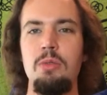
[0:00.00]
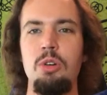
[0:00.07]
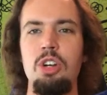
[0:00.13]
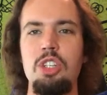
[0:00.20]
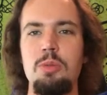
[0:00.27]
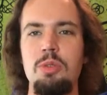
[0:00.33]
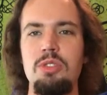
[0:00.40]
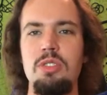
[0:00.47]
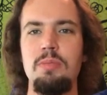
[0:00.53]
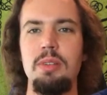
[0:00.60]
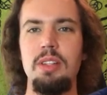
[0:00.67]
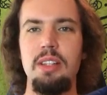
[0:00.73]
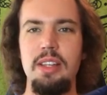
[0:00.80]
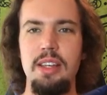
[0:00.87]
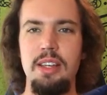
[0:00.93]
We're supposed to
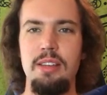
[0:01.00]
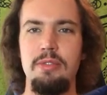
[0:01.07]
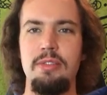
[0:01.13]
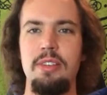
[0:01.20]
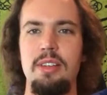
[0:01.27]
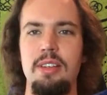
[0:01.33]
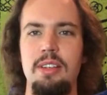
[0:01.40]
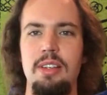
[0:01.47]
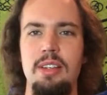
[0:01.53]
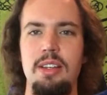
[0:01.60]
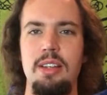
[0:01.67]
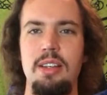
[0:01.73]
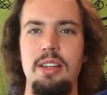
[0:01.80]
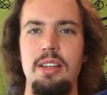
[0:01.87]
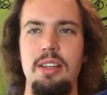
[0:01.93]
believe,
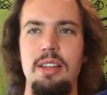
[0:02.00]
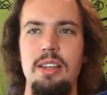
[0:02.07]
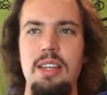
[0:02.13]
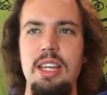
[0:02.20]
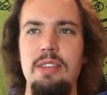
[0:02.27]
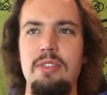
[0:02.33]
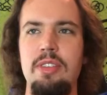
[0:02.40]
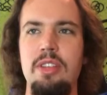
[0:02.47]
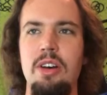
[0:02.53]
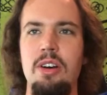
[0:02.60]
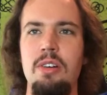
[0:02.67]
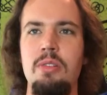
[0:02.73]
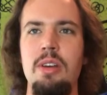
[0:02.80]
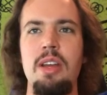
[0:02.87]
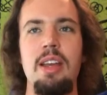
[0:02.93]
even
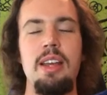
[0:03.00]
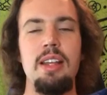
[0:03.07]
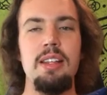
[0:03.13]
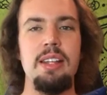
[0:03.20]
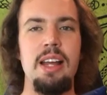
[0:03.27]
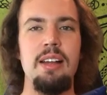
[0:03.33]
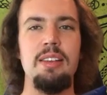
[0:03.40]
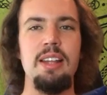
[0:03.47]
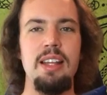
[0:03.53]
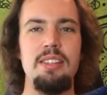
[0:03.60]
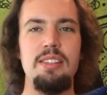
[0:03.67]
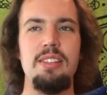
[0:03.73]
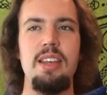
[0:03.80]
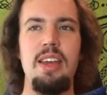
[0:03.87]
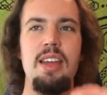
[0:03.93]
though, now
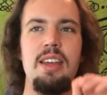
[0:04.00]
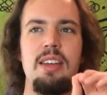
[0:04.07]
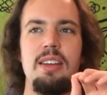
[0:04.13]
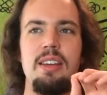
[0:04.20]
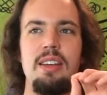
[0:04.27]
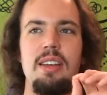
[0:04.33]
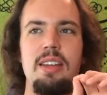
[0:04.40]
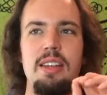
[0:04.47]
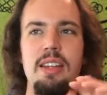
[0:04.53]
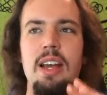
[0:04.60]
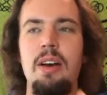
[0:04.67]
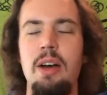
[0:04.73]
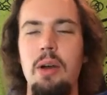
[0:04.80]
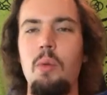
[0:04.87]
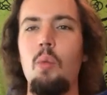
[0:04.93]
let's say,
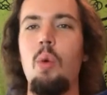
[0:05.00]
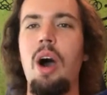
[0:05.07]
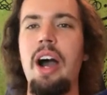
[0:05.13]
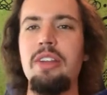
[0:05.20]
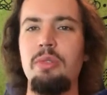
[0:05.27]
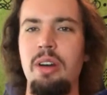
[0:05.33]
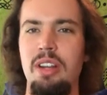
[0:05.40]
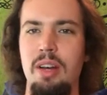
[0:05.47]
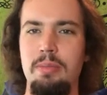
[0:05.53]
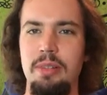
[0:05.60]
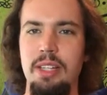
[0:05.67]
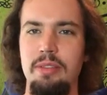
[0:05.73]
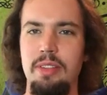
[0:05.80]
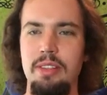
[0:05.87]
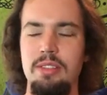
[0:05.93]
now, why do I not
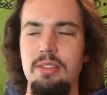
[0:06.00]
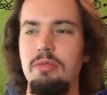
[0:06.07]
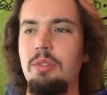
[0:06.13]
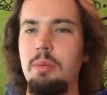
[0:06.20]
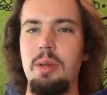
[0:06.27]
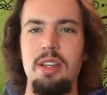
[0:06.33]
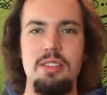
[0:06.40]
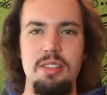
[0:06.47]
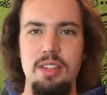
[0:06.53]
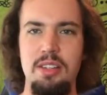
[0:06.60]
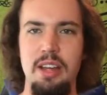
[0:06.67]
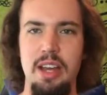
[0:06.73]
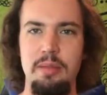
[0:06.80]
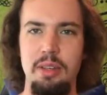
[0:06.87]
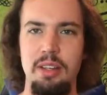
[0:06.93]
believe this? Well, because of the
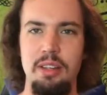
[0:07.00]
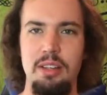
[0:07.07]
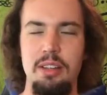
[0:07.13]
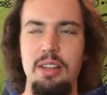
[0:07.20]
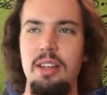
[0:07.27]
timing.